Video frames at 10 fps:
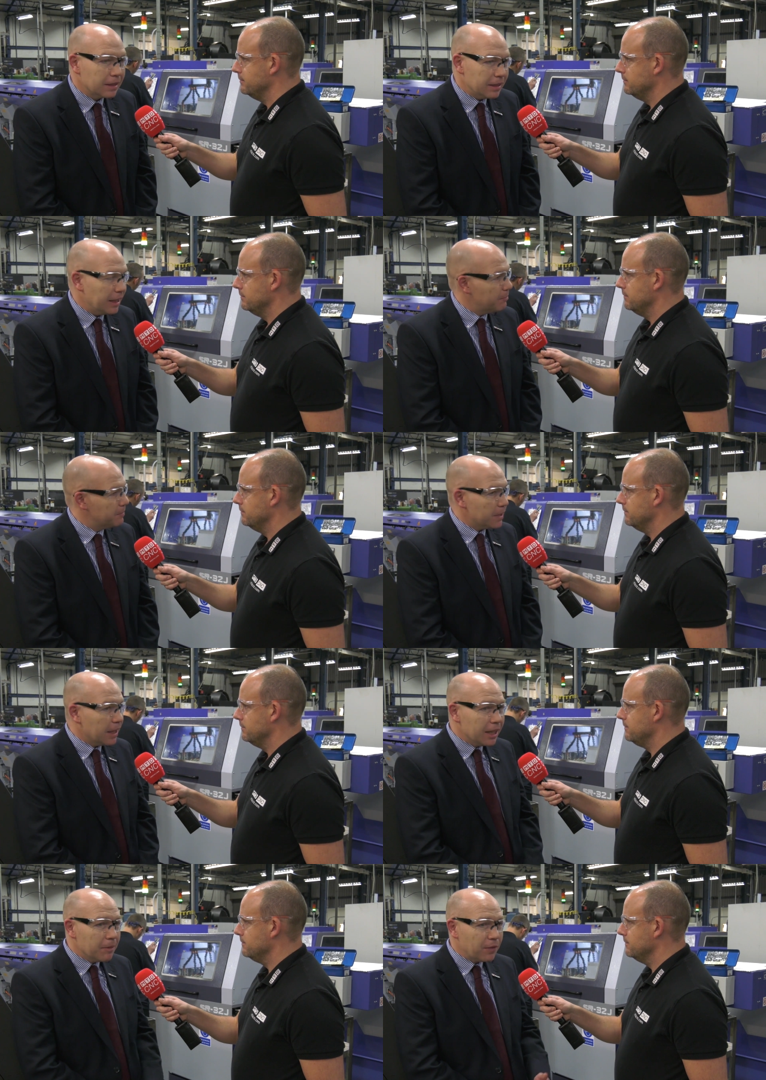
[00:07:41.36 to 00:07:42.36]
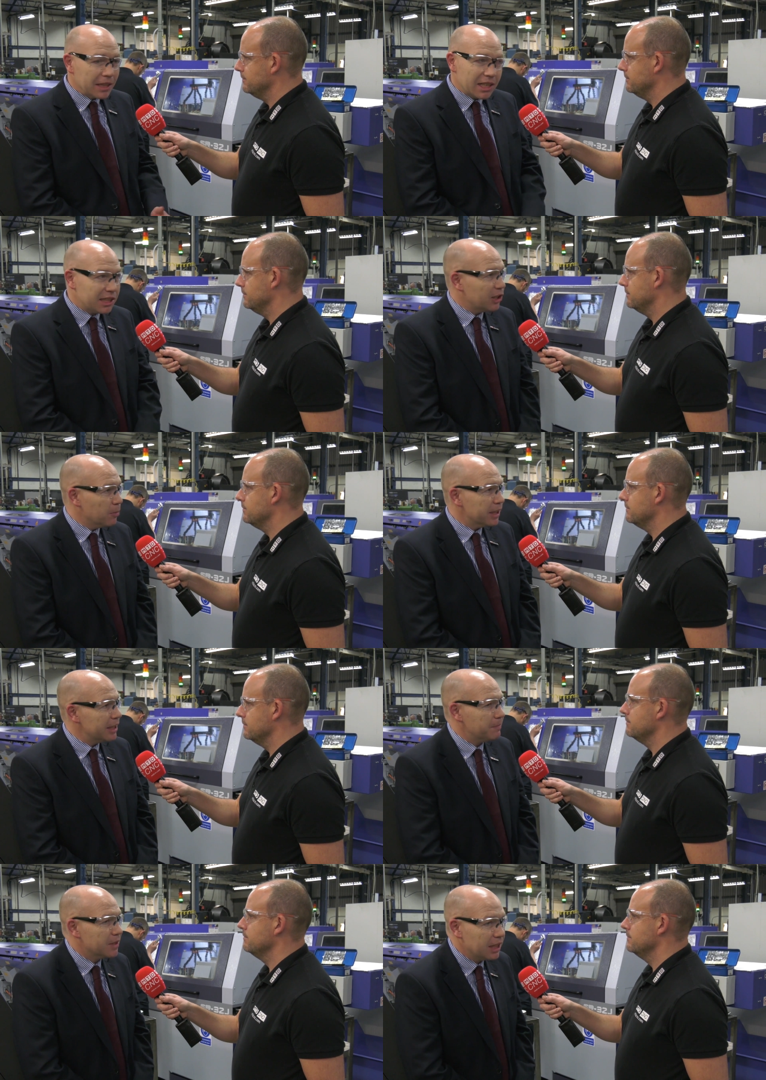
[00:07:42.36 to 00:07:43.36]
Speaker 1: Yeah, um, fantastic
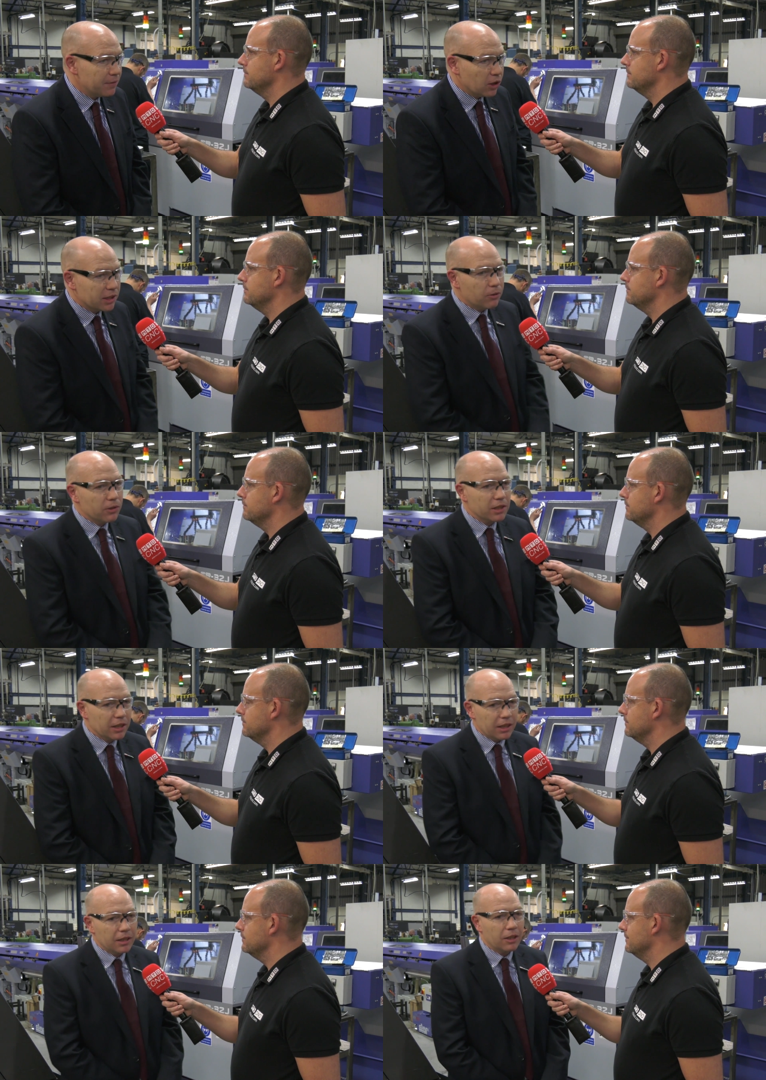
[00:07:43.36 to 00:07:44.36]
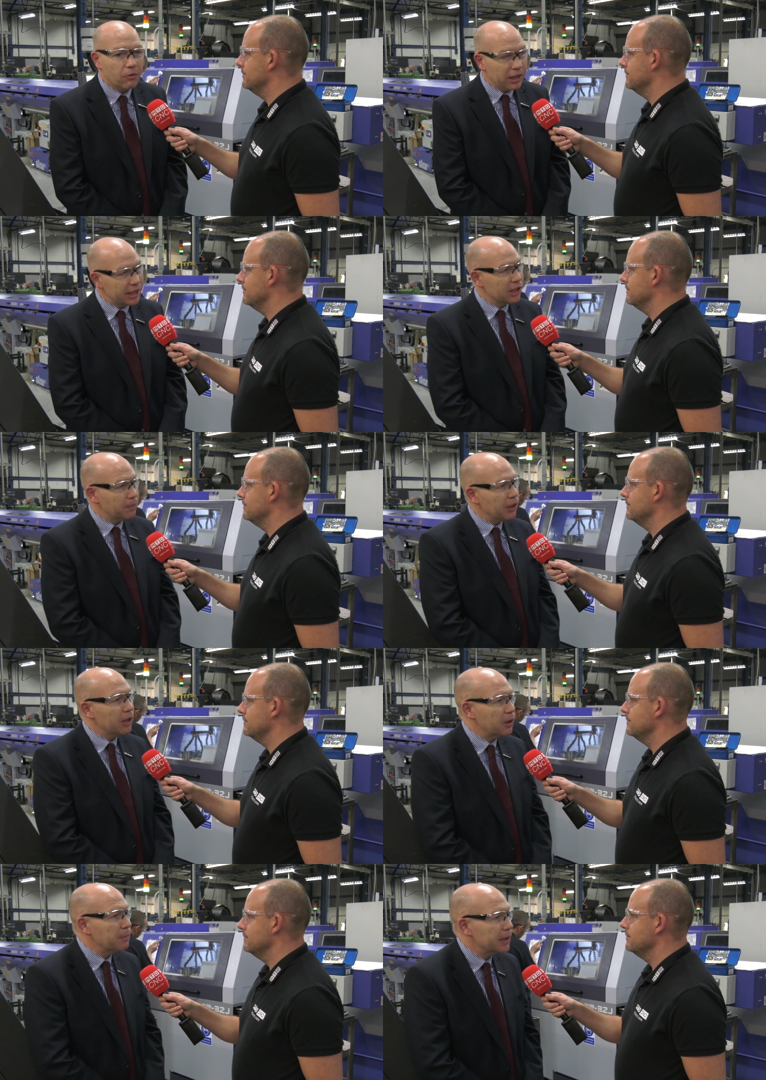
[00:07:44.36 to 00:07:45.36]
company. Steve Totti runs a, a really
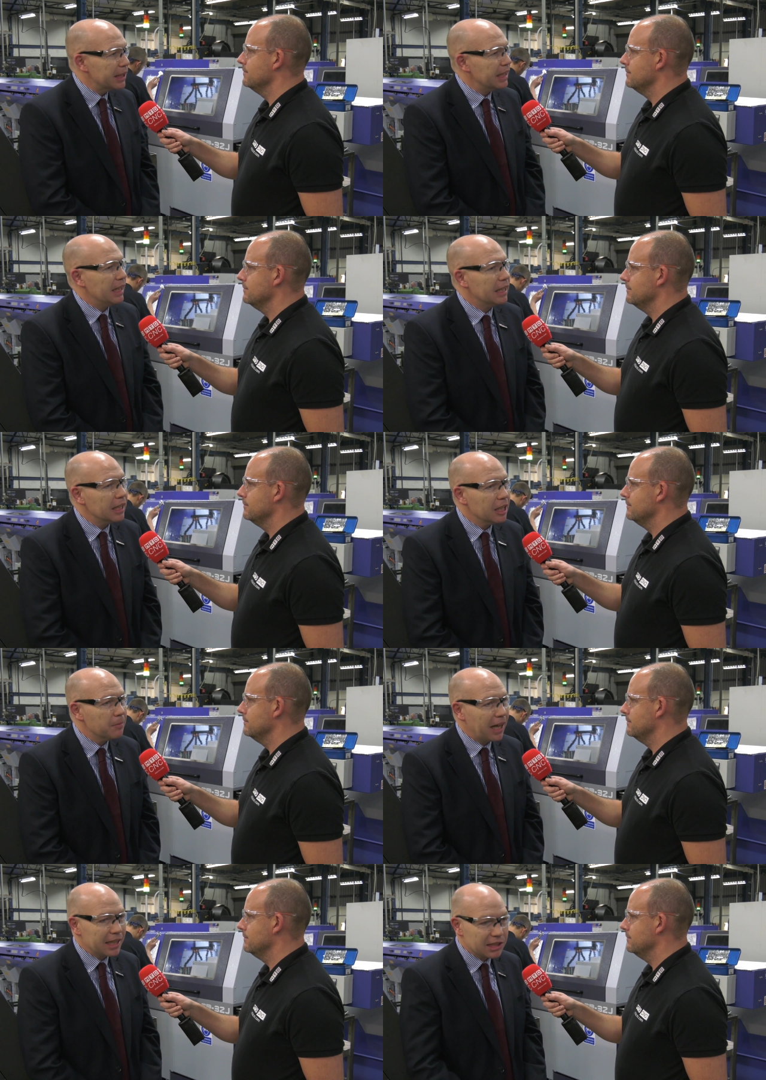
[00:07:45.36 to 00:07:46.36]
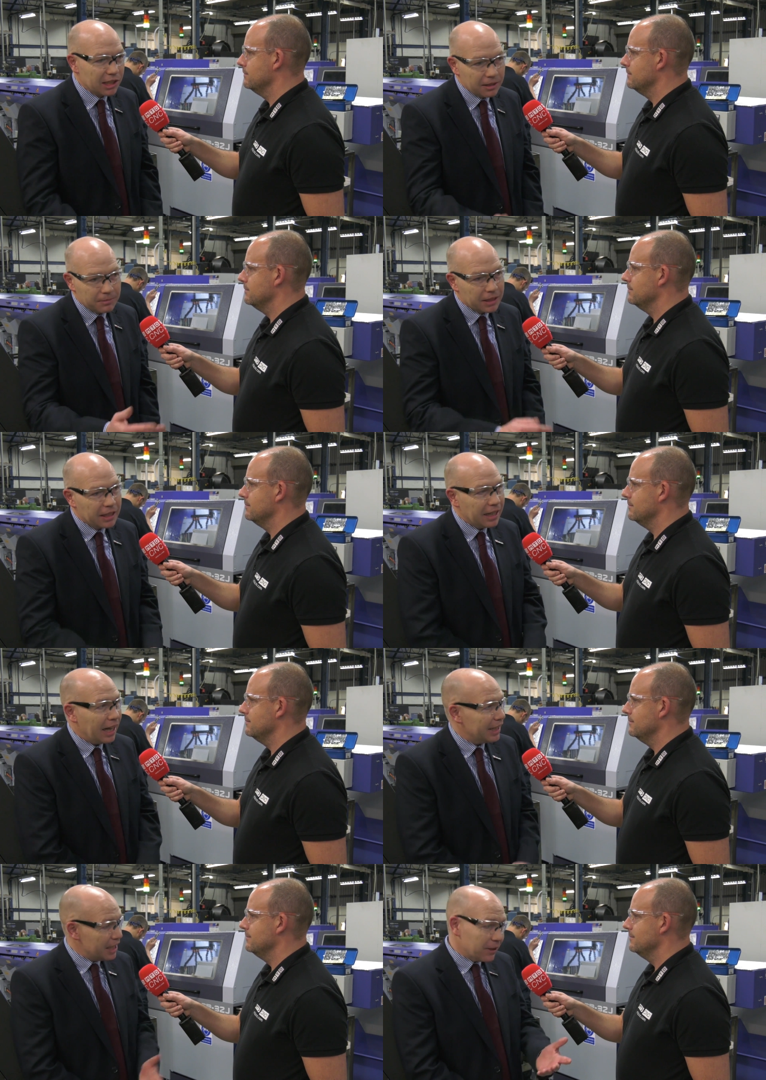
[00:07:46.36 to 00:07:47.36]
superb company. Um, Alistair
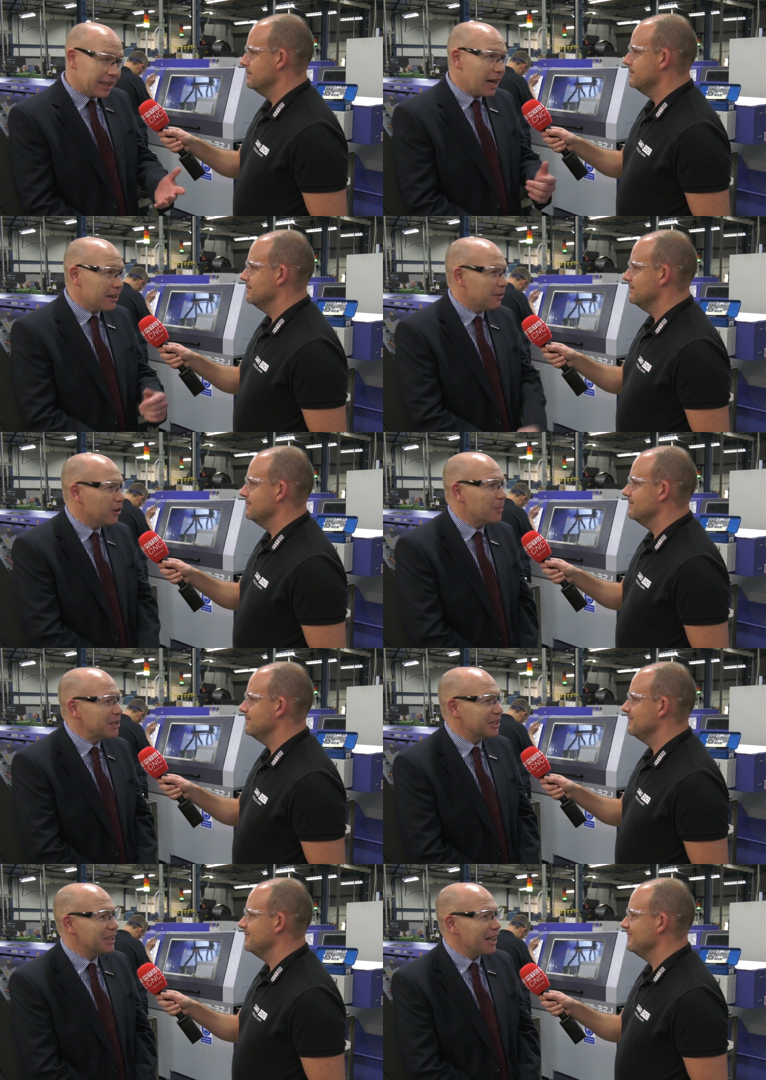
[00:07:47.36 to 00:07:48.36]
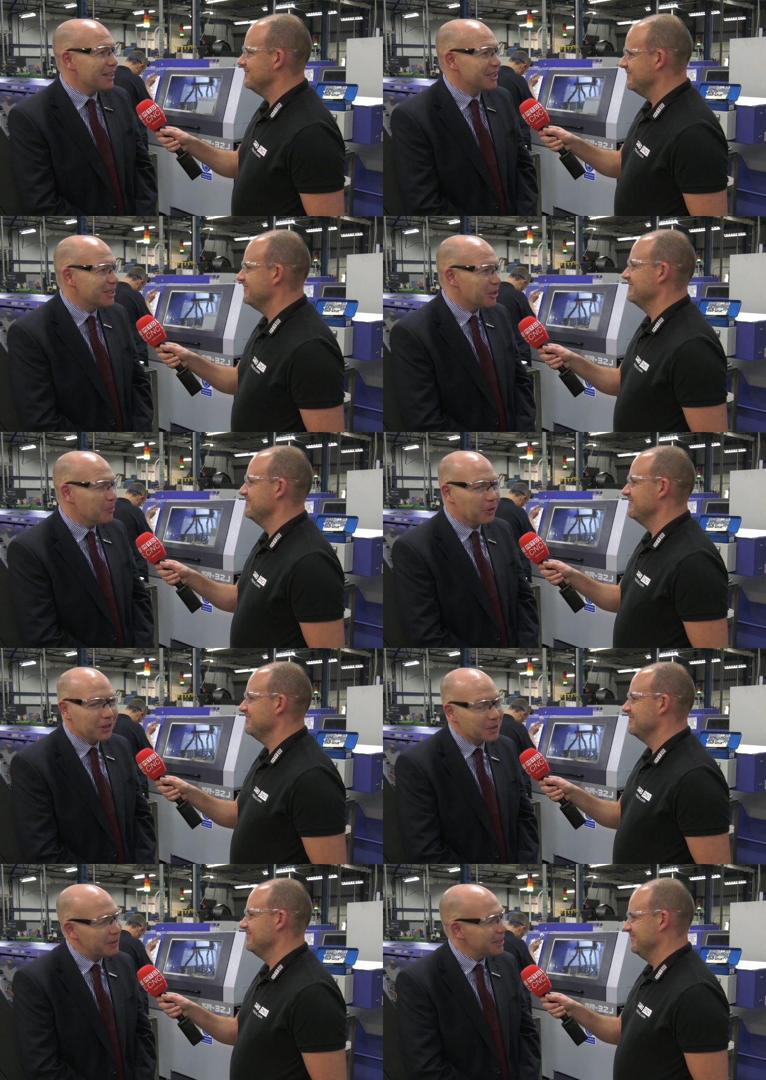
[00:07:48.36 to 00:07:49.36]
and even Kath. I've got to mention Kath, she's super
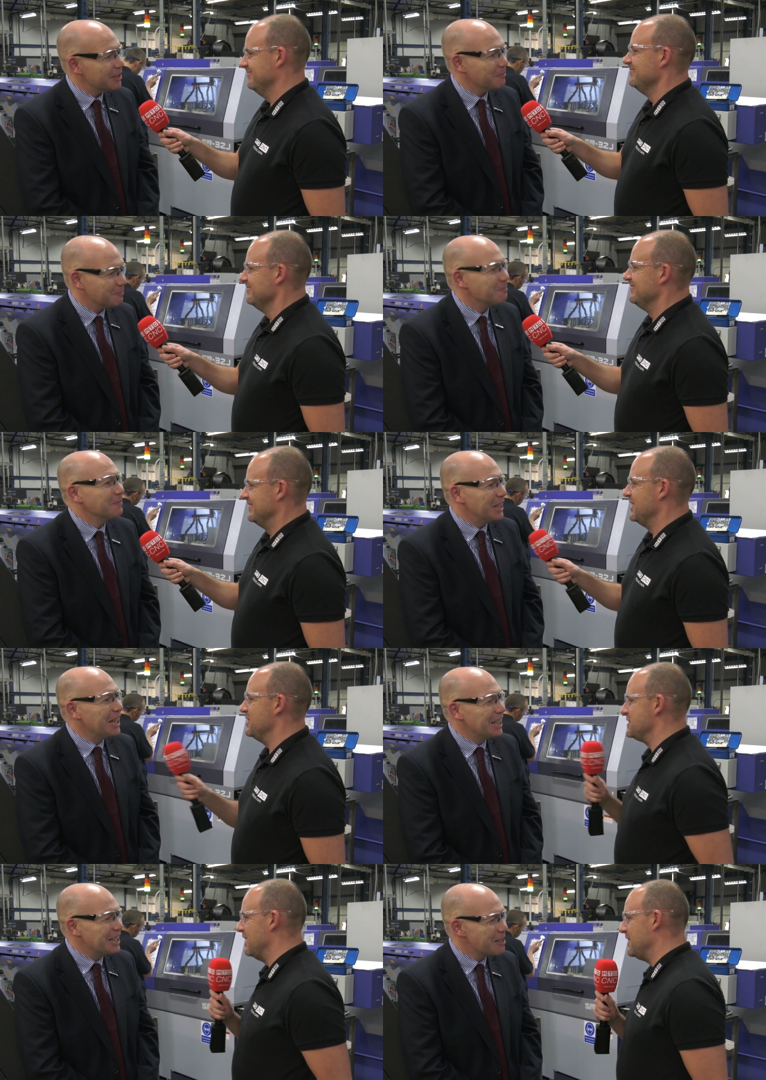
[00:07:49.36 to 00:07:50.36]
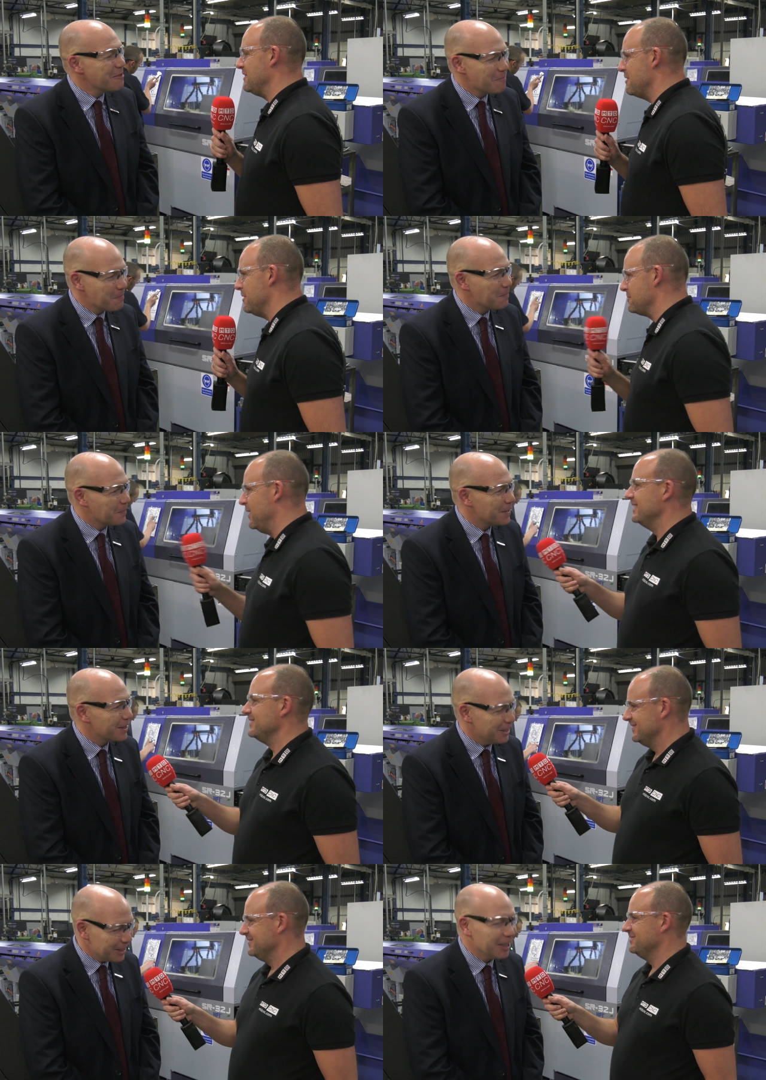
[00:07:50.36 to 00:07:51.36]
on the spares. Good stuff. Thank you very much, Mark.
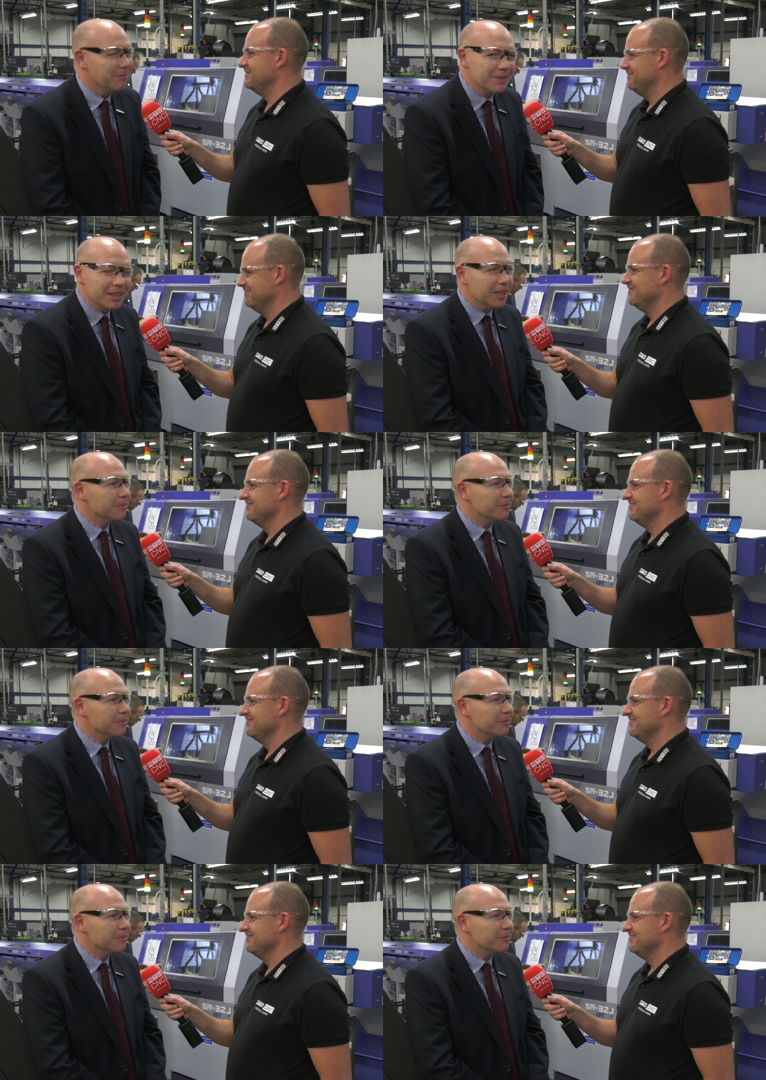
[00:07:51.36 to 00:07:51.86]
Okay, thank